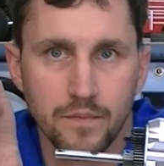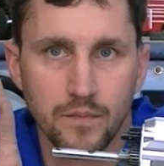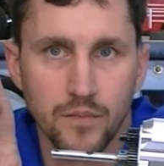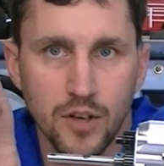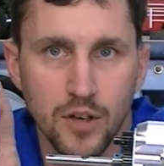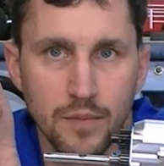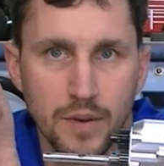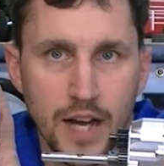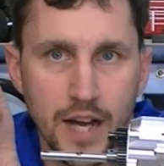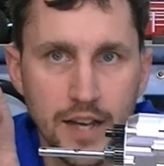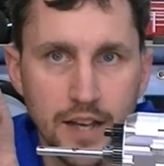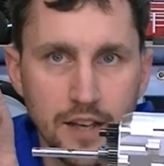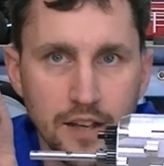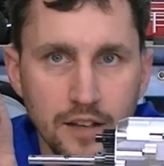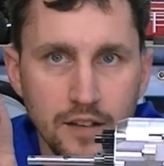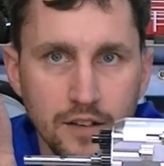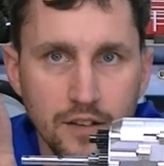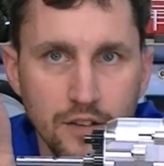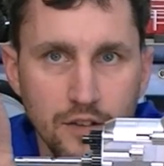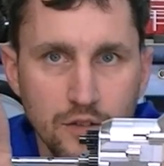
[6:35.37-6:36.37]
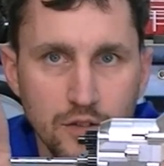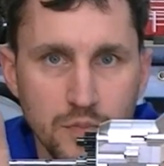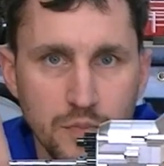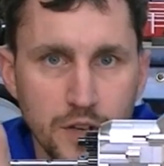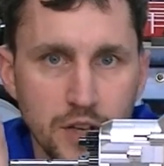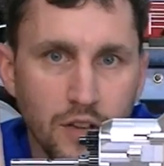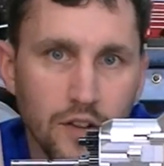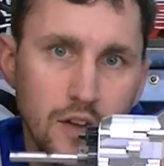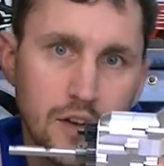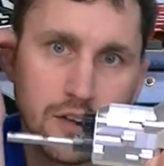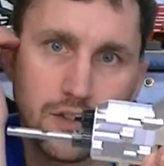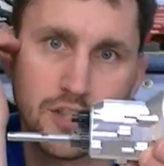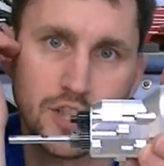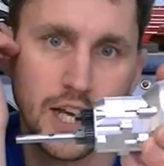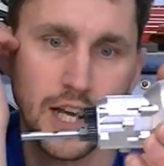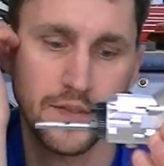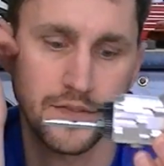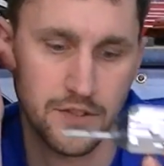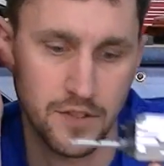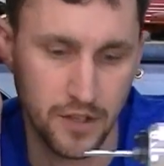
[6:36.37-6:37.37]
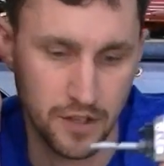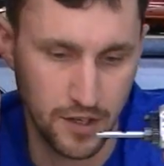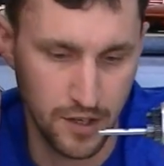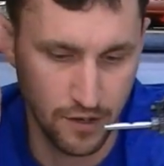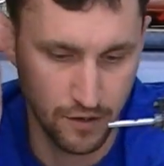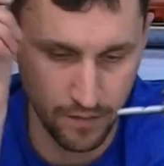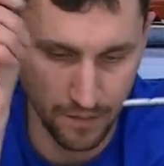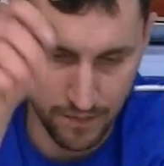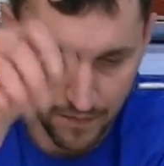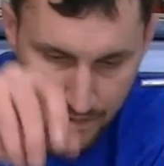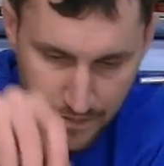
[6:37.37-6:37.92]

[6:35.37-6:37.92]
Put it back in, huge big long shaft sticking out.